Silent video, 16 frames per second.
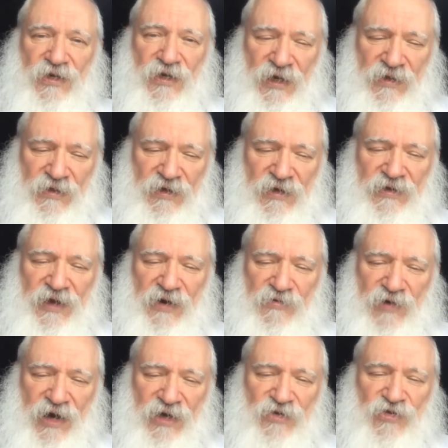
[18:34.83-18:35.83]
in the
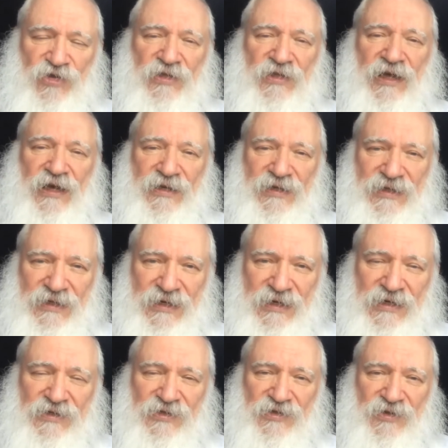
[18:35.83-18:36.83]
direction that it needs